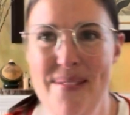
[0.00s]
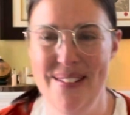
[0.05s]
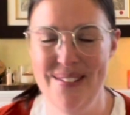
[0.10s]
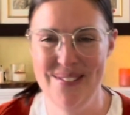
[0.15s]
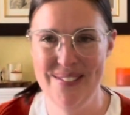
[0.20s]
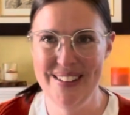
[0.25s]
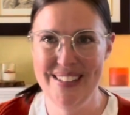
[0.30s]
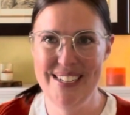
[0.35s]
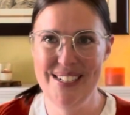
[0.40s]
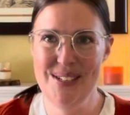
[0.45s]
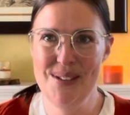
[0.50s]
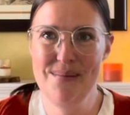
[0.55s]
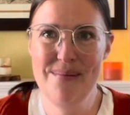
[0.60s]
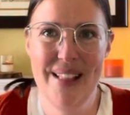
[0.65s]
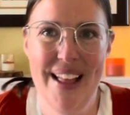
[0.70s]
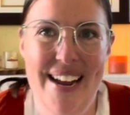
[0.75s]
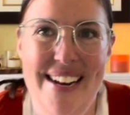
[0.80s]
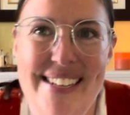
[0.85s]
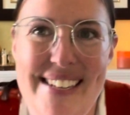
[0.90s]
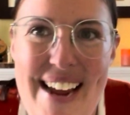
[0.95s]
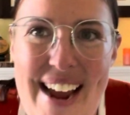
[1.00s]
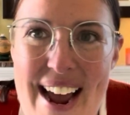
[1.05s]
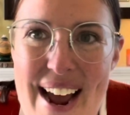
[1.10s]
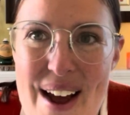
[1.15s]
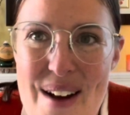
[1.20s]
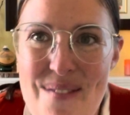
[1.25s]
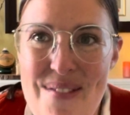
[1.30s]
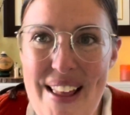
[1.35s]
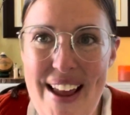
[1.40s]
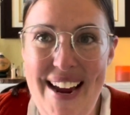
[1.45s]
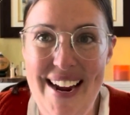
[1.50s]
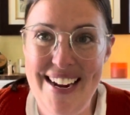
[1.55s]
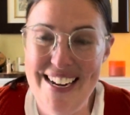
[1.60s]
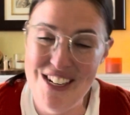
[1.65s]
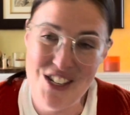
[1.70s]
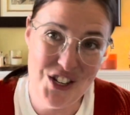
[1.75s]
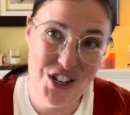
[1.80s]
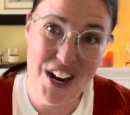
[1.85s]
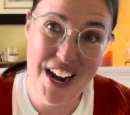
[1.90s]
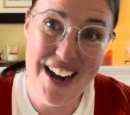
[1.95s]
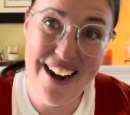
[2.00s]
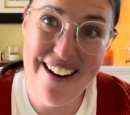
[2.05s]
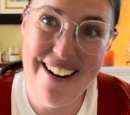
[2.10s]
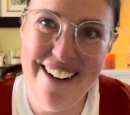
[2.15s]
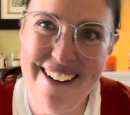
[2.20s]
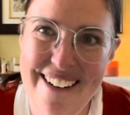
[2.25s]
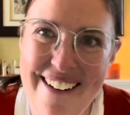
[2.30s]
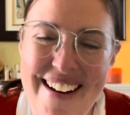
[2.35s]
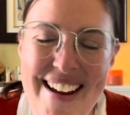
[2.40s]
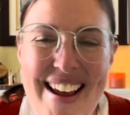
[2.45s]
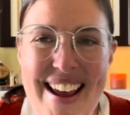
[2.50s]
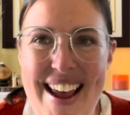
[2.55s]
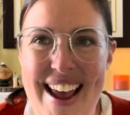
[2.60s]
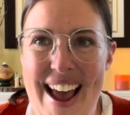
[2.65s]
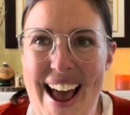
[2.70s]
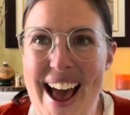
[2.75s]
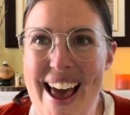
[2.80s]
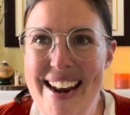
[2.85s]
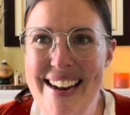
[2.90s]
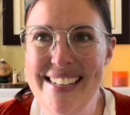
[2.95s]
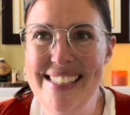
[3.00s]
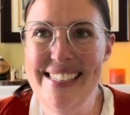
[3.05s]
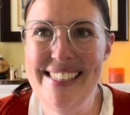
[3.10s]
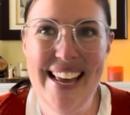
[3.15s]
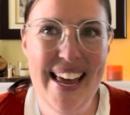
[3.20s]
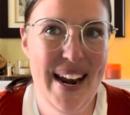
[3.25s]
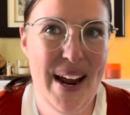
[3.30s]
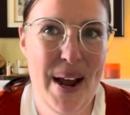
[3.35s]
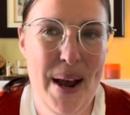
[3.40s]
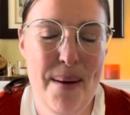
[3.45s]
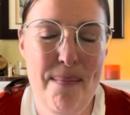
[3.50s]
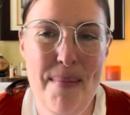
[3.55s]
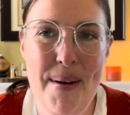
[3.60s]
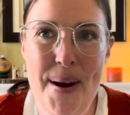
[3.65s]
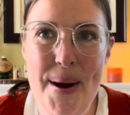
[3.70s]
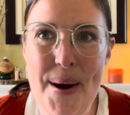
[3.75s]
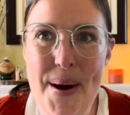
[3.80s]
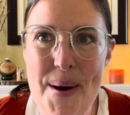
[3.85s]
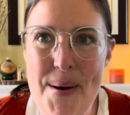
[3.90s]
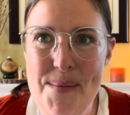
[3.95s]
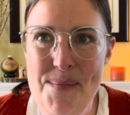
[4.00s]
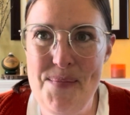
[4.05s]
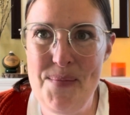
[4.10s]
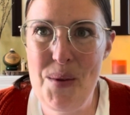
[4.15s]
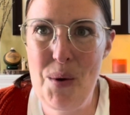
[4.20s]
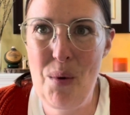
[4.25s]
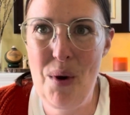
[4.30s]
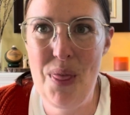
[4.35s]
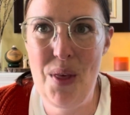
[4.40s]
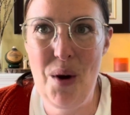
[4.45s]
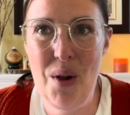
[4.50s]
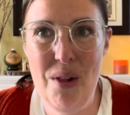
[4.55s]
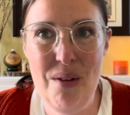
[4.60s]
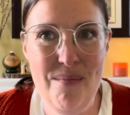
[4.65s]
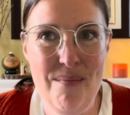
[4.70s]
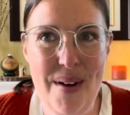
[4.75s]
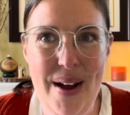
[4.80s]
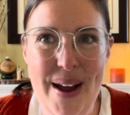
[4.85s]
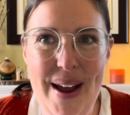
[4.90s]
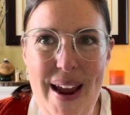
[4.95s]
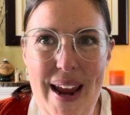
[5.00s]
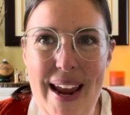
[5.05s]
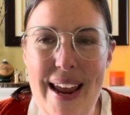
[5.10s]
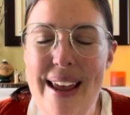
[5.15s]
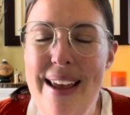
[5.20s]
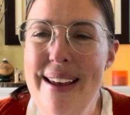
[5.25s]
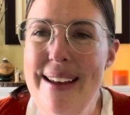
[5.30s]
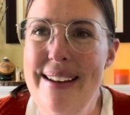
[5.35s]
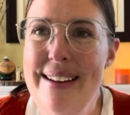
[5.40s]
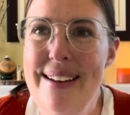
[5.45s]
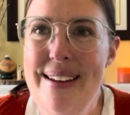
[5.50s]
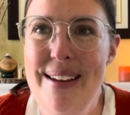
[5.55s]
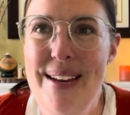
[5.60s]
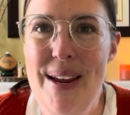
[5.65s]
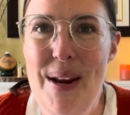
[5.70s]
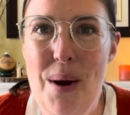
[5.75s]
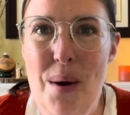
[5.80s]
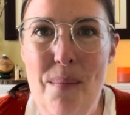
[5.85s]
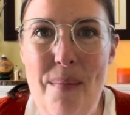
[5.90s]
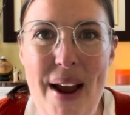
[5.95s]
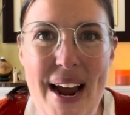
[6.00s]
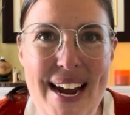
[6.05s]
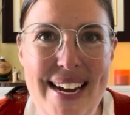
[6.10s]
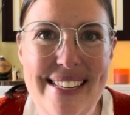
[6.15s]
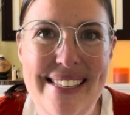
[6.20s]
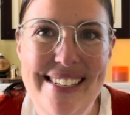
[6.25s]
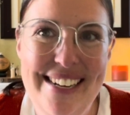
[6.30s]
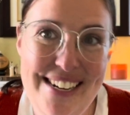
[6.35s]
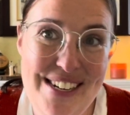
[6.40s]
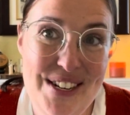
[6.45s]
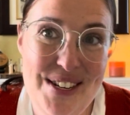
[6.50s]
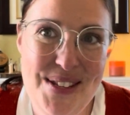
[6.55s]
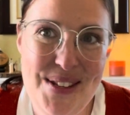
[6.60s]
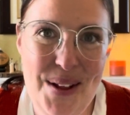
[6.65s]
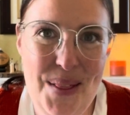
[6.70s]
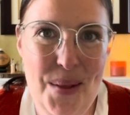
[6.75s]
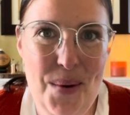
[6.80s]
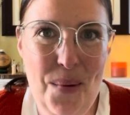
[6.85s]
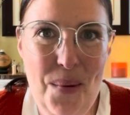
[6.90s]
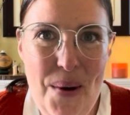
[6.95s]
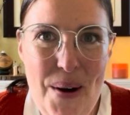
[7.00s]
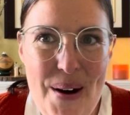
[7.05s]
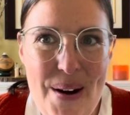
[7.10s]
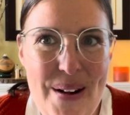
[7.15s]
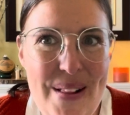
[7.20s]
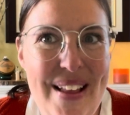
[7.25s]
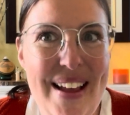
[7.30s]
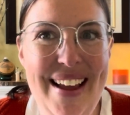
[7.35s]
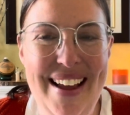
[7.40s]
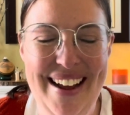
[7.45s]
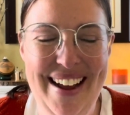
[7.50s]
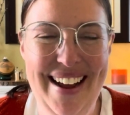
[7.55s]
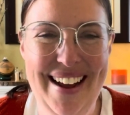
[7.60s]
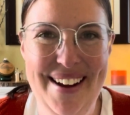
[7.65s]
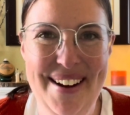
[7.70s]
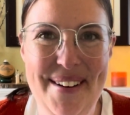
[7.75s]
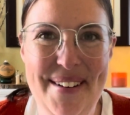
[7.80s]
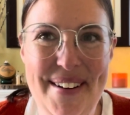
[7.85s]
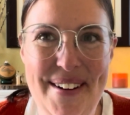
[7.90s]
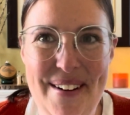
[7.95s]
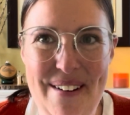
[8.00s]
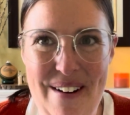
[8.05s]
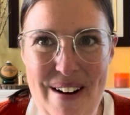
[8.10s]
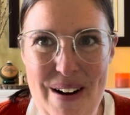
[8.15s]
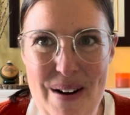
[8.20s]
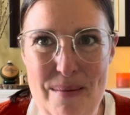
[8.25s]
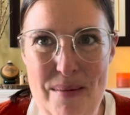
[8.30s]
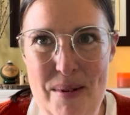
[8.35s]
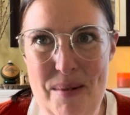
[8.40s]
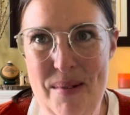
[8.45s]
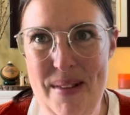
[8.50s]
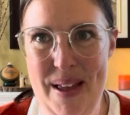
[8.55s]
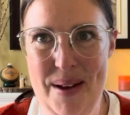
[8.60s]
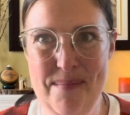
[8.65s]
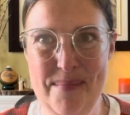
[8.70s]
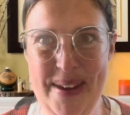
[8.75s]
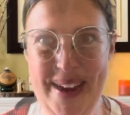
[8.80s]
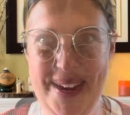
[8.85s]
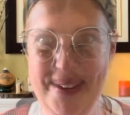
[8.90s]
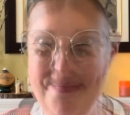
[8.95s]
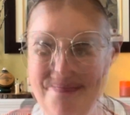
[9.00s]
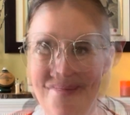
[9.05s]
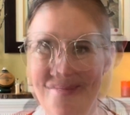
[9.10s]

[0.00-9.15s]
really do plan to have like a chair and a setup with all of my, you know, past stitches on the wall. How incredible will that be?